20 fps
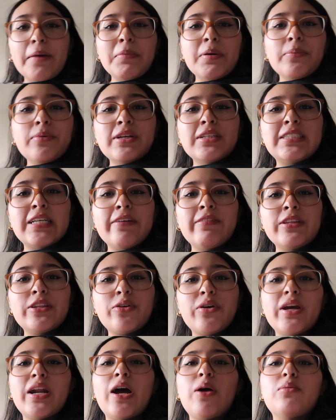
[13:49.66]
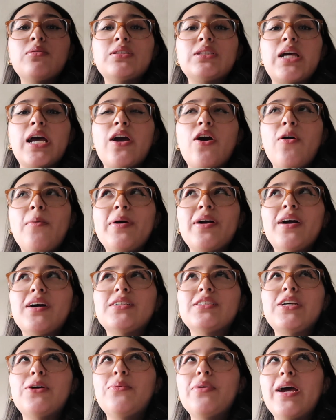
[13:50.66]
remember in 7th grade I was like, oh my
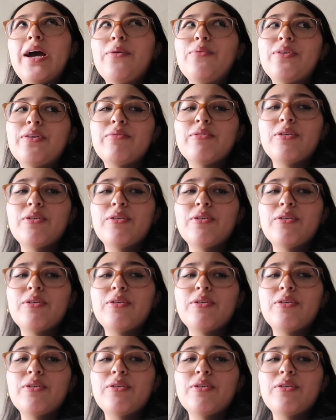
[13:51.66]
gosh, I want to have one of